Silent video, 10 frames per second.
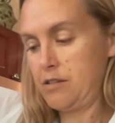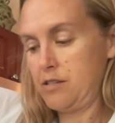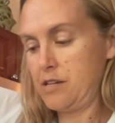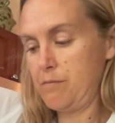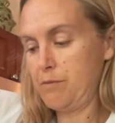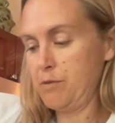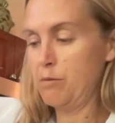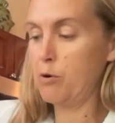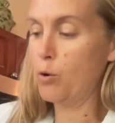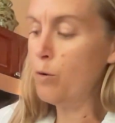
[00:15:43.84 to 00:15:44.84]
dump them in the
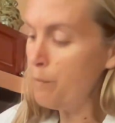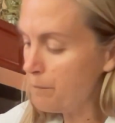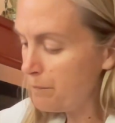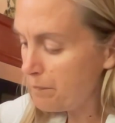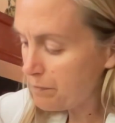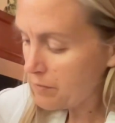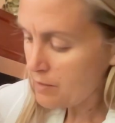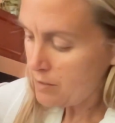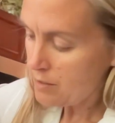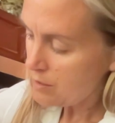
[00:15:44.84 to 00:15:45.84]
bowl.
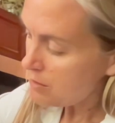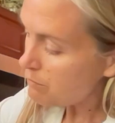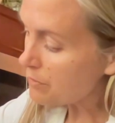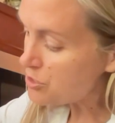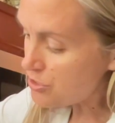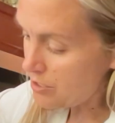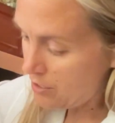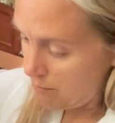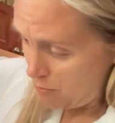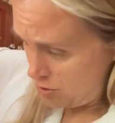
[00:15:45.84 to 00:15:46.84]
Make sure you get
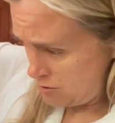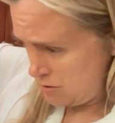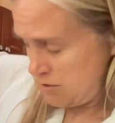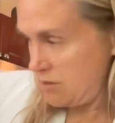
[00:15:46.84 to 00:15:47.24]
them all.